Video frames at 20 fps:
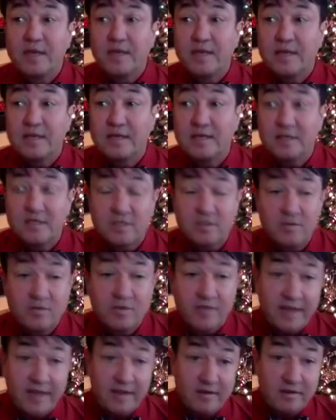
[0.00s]
in
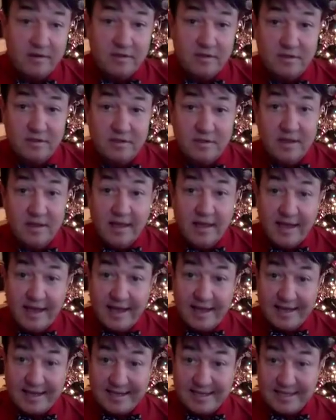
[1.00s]

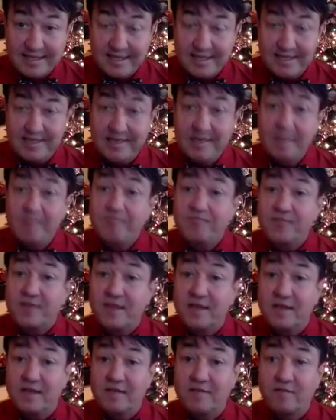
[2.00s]
2018
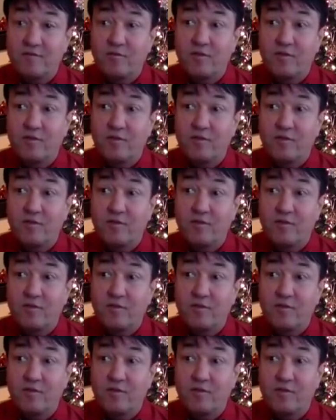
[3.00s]
uh,